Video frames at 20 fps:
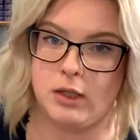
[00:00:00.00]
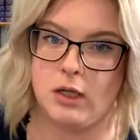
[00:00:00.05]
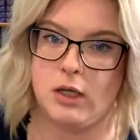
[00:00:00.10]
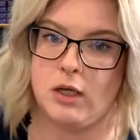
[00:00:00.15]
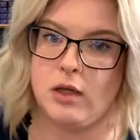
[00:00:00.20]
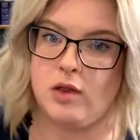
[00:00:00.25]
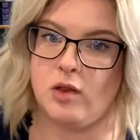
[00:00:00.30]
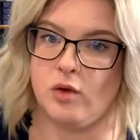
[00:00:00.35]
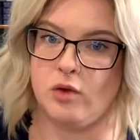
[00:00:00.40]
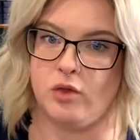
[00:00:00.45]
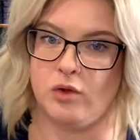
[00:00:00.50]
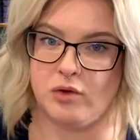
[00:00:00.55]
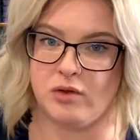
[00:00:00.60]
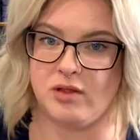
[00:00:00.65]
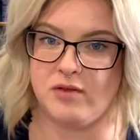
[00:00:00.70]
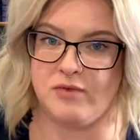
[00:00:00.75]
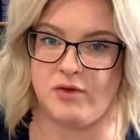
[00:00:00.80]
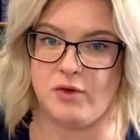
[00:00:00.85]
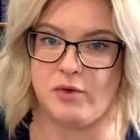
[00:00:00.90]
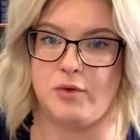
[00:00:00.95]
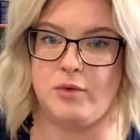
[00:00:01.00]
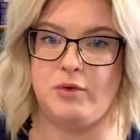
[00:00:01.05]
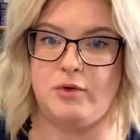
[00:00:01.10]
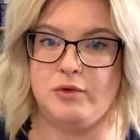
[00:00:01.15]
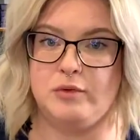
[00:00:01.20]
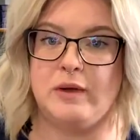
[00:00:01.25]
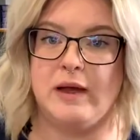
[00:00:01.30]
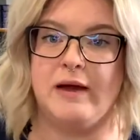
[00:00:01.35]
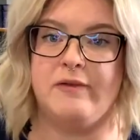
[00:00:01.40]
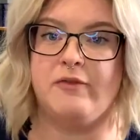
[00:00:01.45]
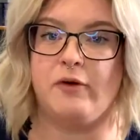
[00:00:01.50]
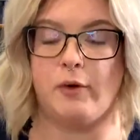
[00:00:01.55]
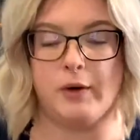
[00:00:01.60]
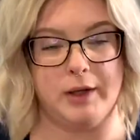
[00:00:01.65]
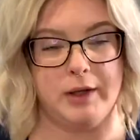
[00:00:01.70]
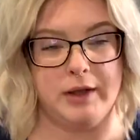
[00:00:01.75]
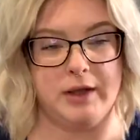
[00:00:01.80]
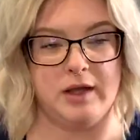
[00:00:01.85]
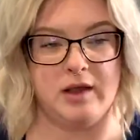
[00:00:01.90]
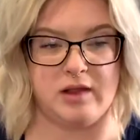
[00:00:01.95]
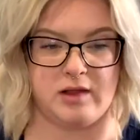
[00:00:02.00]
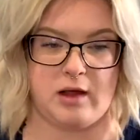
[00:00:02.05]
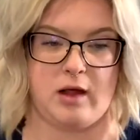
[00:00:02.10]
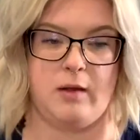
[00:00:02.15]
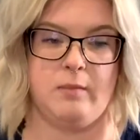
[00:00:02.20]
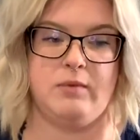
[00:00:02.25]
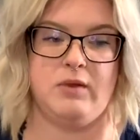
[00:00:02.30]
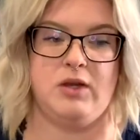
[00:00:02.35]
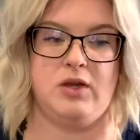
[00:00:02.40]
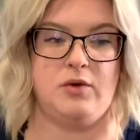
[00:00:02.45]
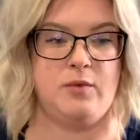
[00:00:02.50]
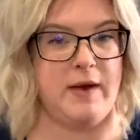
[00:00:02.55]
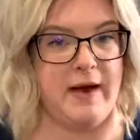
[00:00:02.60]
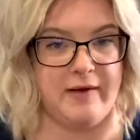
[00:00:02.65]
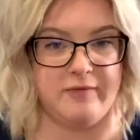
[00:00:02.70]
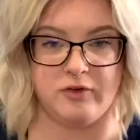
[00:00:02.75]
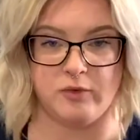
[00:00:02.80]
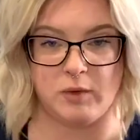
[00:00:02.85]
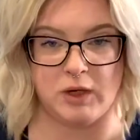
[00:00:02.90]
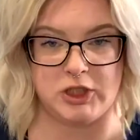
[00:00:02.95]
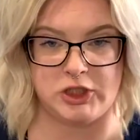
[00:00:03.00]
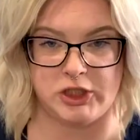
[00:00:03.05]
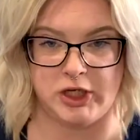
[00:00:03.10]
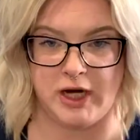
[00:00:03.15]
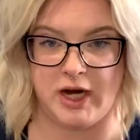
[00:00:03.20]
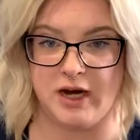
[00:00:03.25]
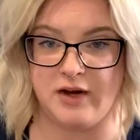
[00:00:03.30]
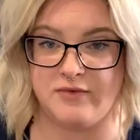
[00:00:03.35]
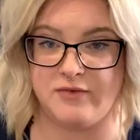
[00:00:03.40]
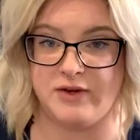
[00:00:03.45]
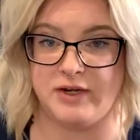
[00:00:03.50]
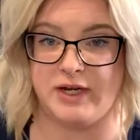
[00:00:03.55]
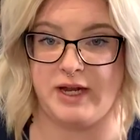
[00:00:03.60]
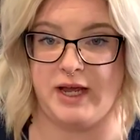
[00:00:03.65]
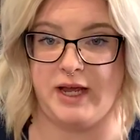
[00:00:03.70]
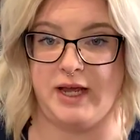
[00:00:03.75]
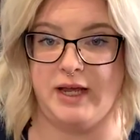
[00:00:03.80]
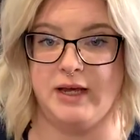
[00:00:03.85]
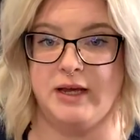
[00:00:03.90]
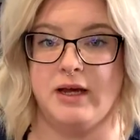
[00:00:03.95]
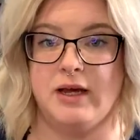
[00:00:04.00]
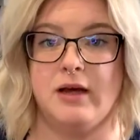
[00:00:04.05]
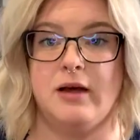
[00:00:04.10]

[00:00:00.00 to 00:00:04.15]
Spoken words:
So those of you who do have oily scalps and you have to wash your hair every day,